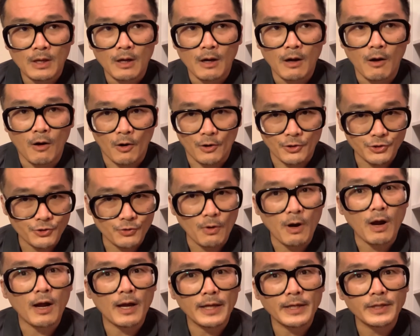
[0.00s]
are
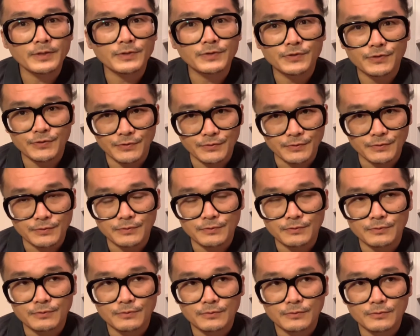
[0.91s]
trying
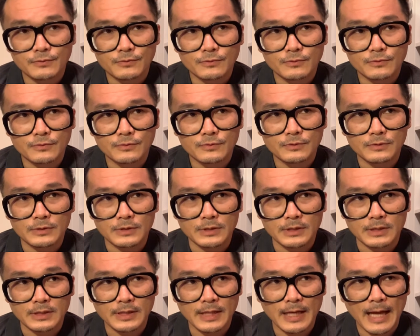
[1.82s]
to
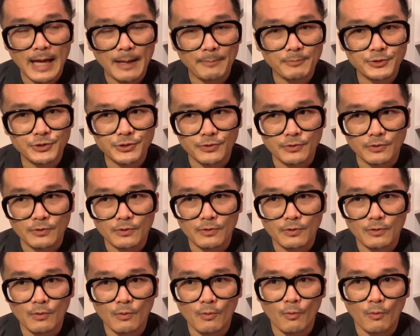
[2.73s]

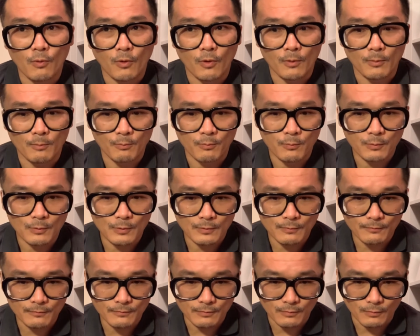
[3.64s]
capture or
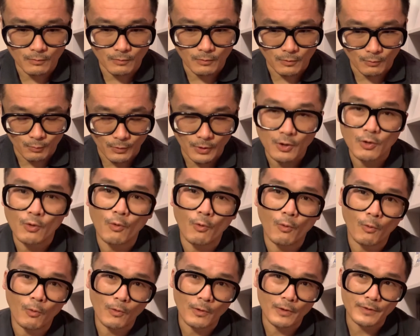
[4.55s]

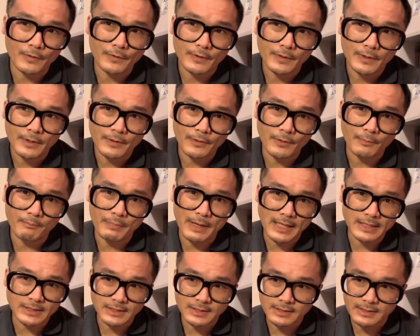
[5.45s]
record the
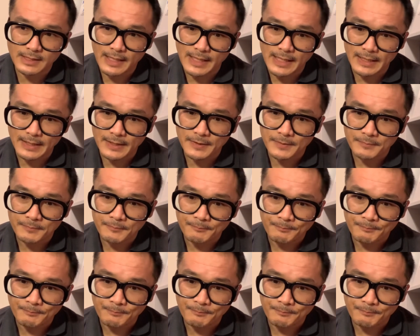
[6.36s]
best take